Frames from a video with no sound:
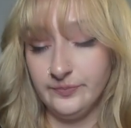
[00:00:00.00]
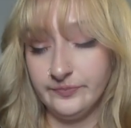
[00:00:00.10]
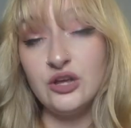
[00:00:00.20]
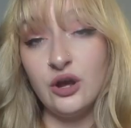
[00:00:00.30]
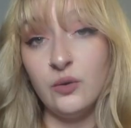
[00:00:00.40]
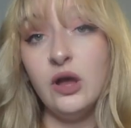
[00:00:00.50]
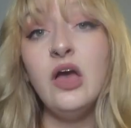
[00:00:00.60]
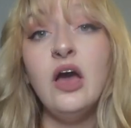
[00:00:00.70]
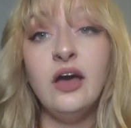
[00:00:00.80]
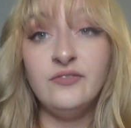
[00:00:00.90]
So
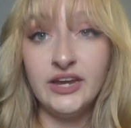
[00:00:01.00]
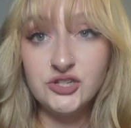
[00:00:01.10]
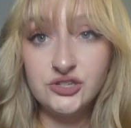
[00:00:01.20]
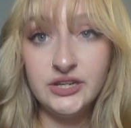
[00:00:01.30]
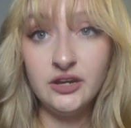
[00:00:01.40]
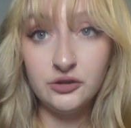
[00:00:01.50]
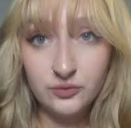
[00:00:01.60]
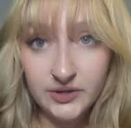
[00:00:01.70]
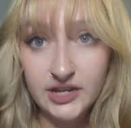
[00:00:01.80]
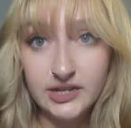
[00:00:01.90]
Evangeline
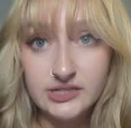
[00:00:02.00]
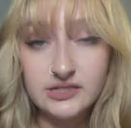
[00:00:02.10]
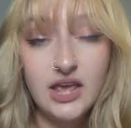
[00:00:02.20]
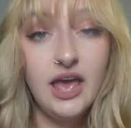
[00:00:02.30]
agrees,